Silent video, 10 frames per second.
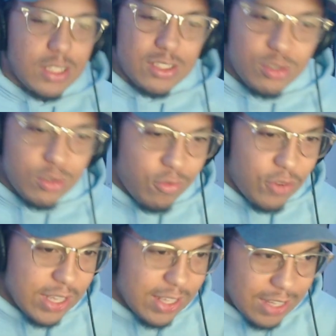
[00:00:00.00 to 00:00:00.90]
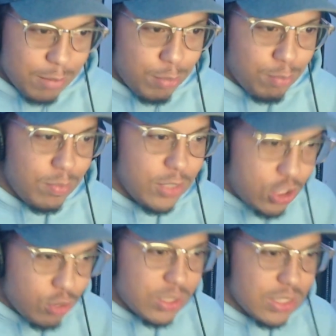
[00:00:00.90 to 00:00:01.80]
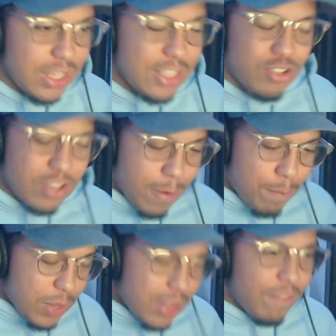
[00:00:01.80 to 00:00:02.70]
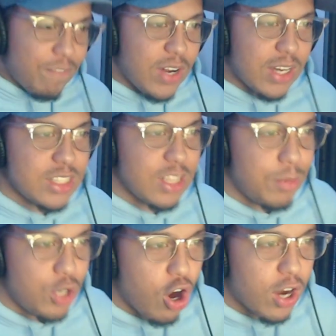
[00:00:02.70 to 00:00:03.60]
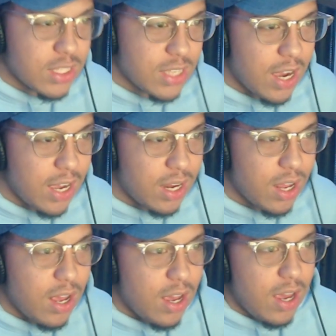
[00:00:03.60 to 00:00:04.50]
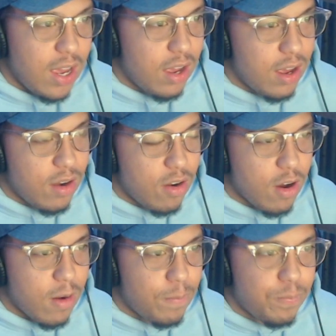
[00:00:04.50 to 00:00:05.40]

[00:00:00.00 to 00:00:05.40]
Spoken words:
Zeus freaking like shoots his laser and completely fucks up Darkseid, and